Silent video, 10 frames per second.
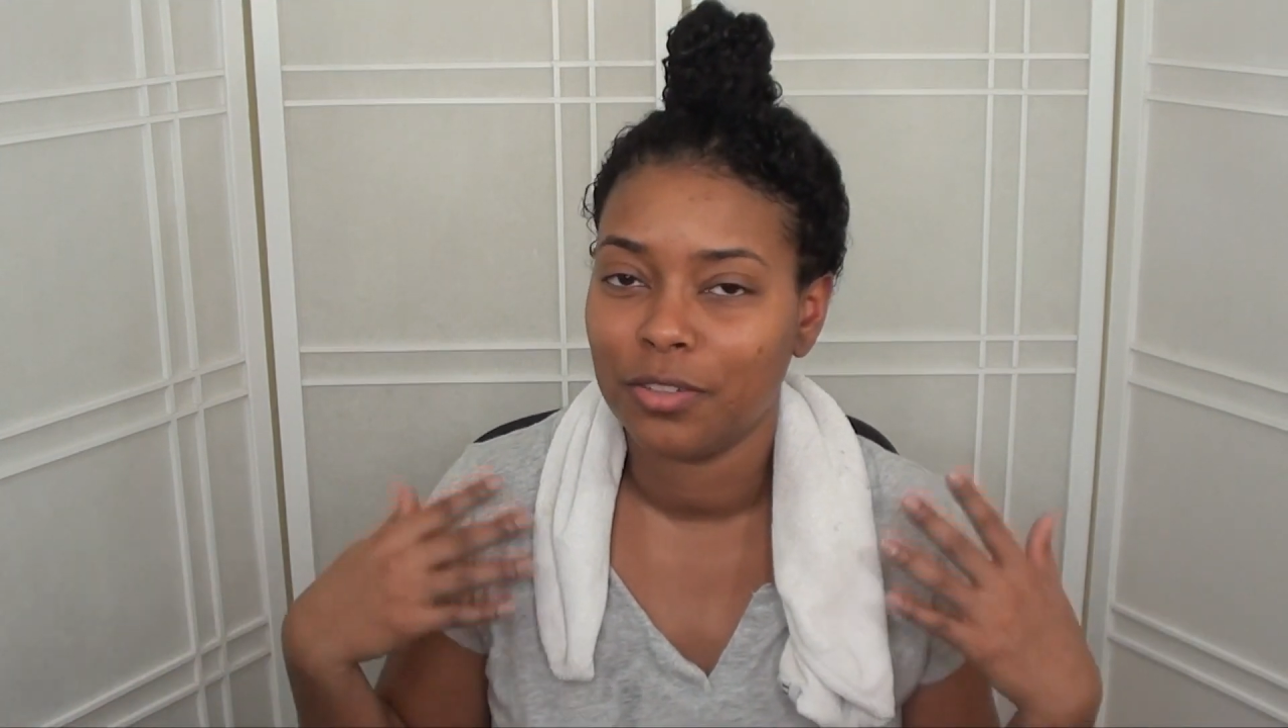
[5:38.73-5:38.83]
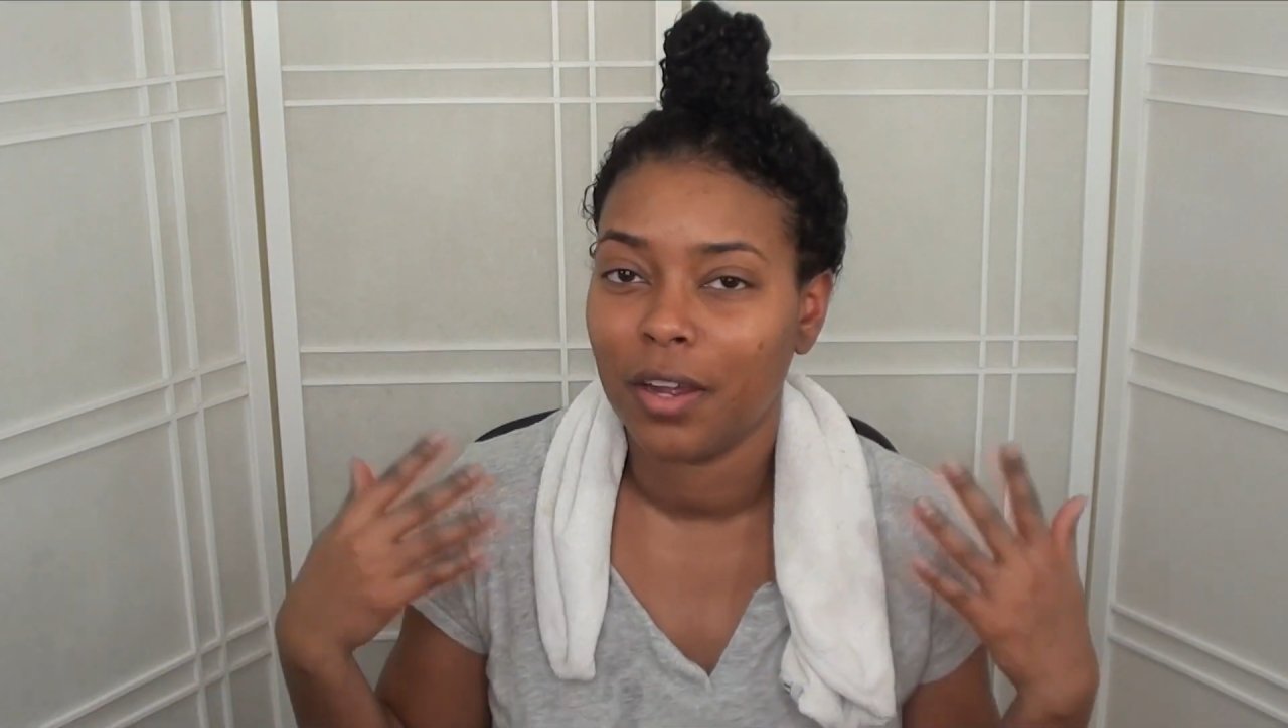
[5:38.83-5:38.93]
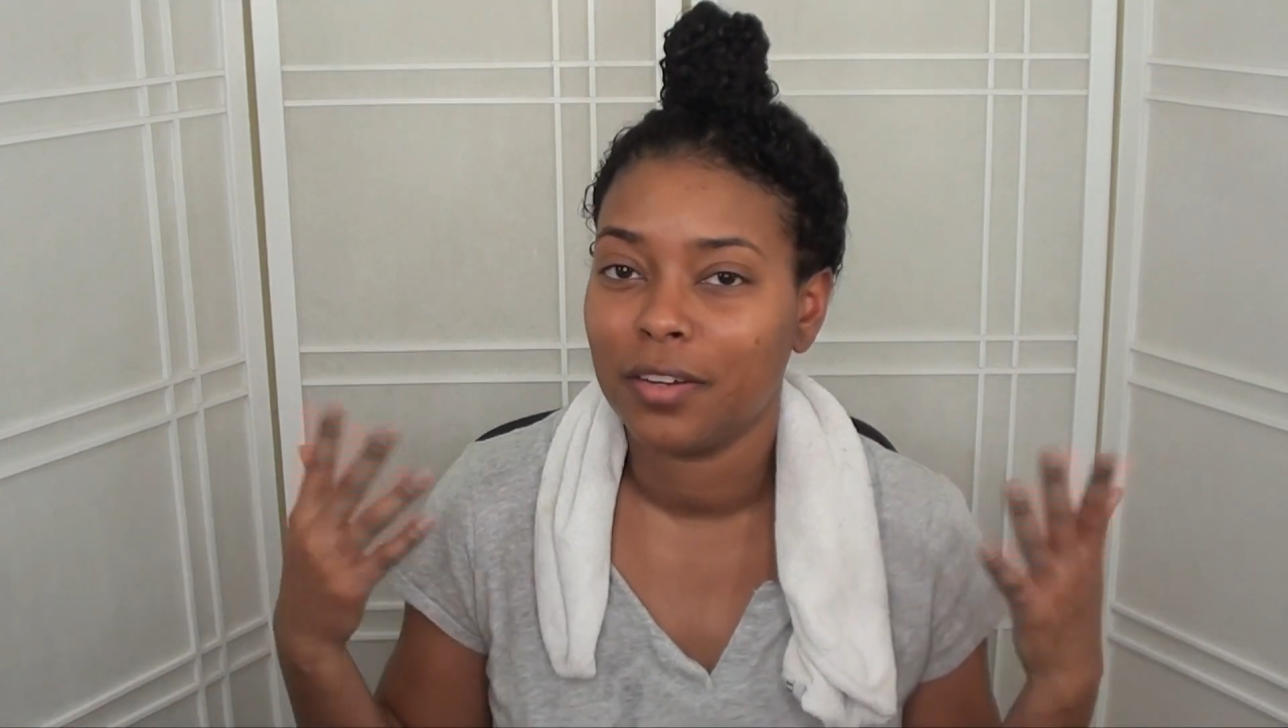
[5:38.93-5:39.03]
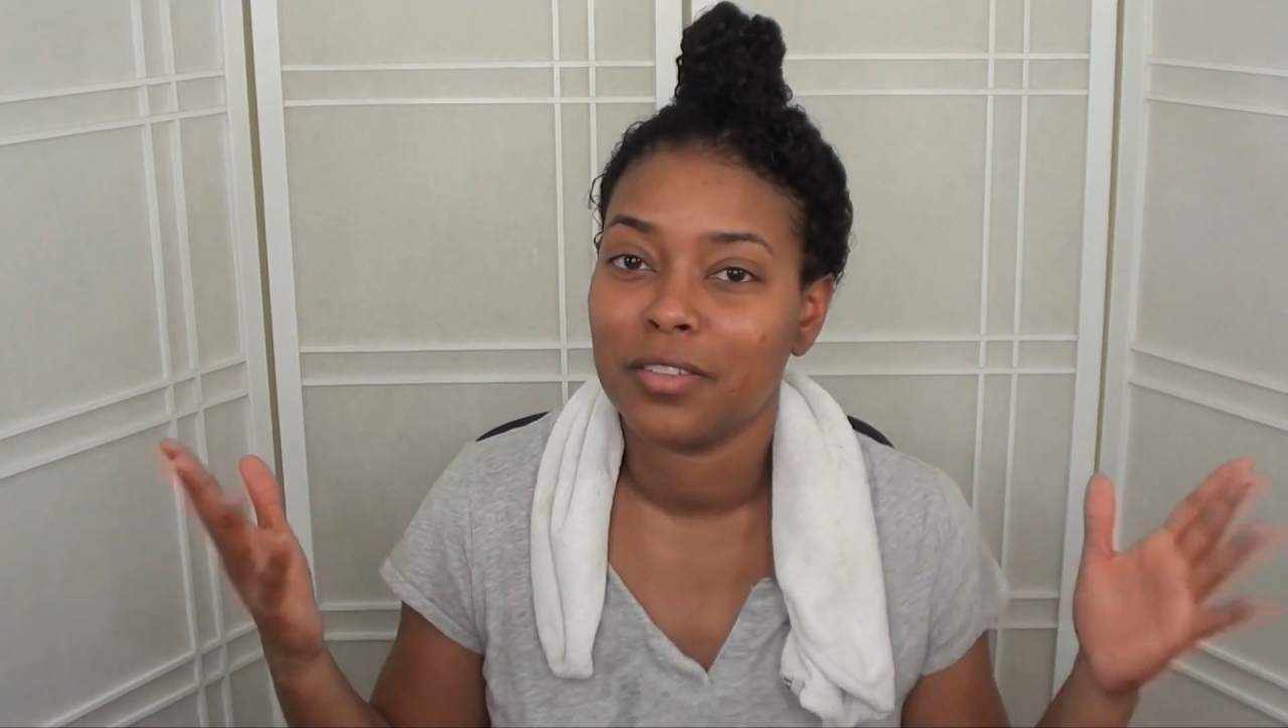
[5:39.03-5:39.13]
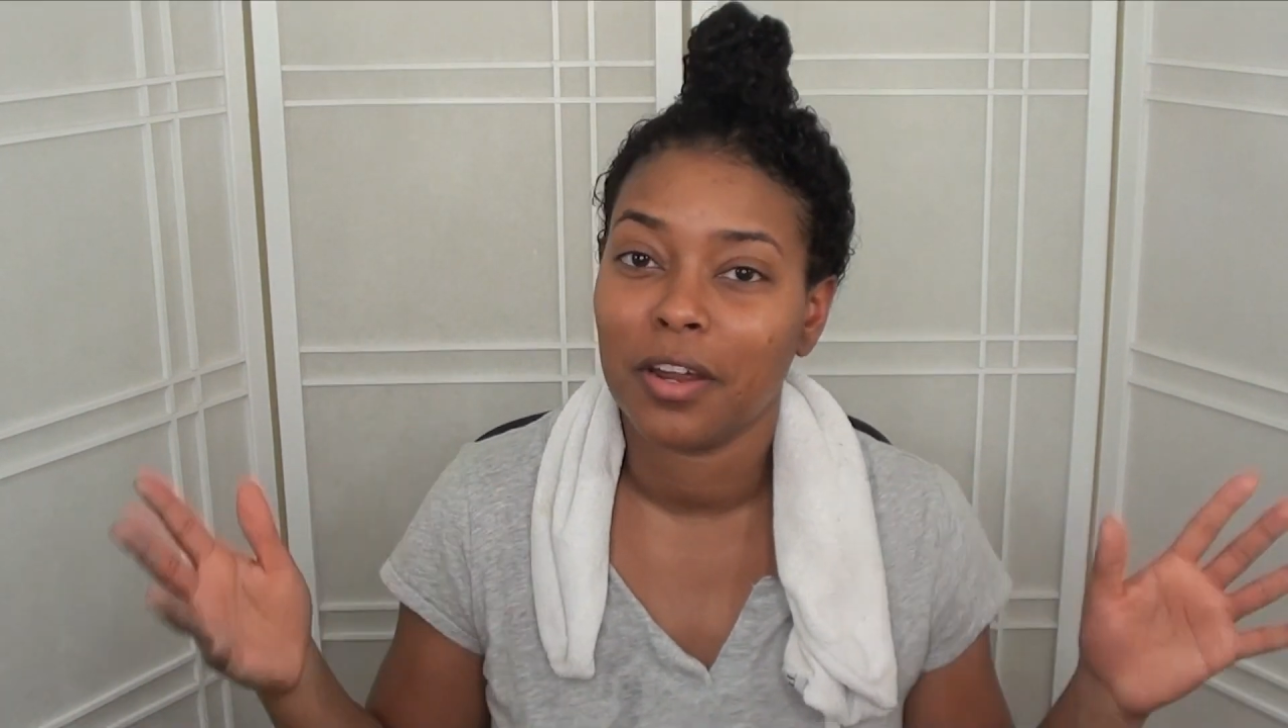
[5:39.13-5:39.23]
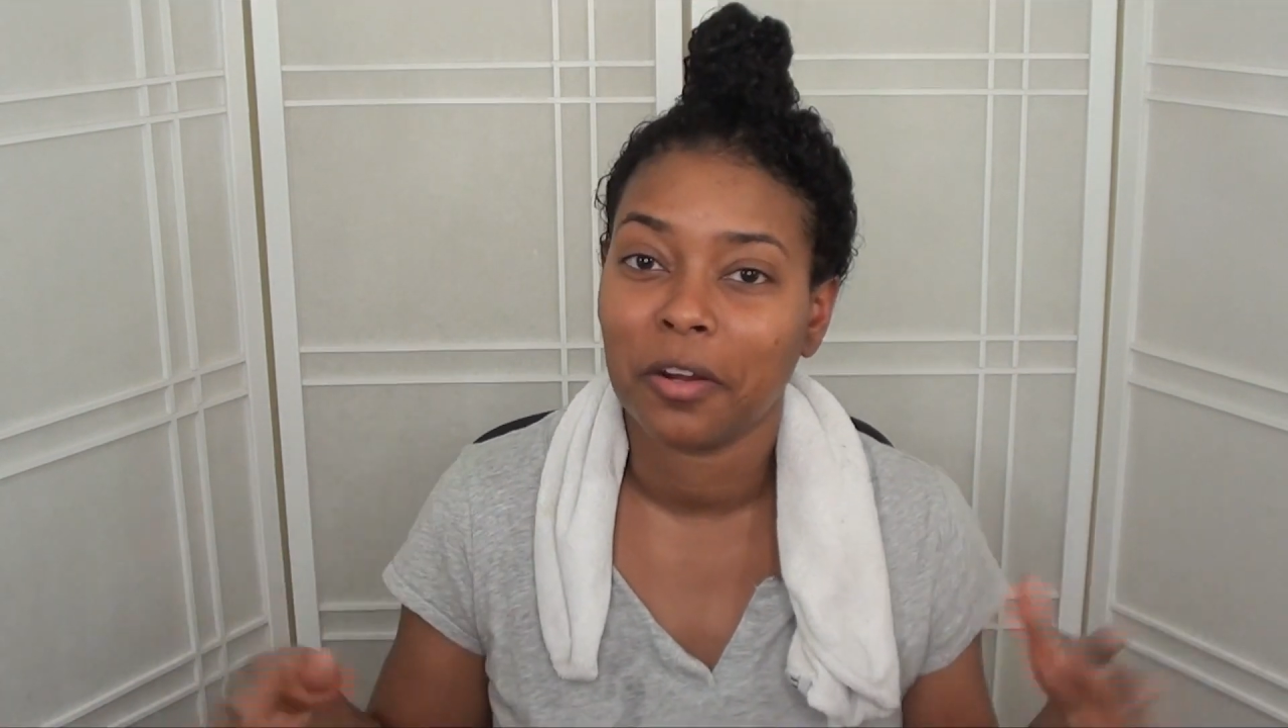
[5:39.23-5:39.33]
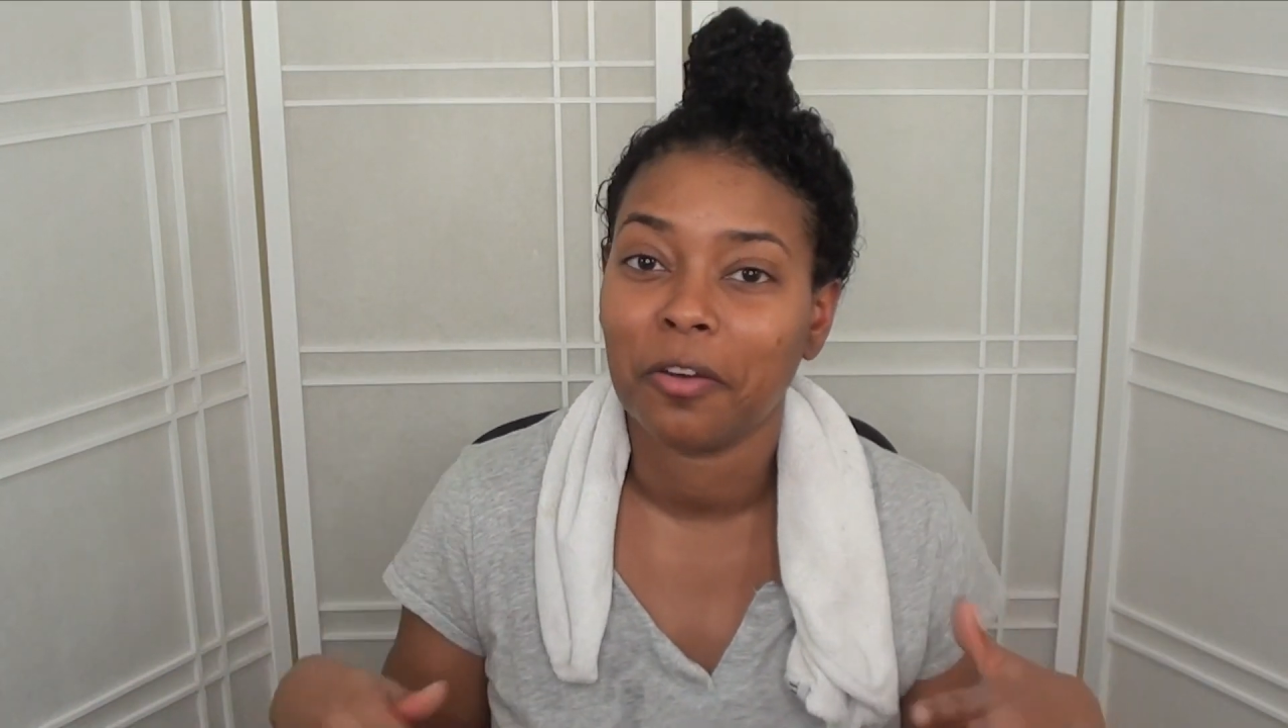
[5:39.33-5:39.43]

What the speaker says: trying to start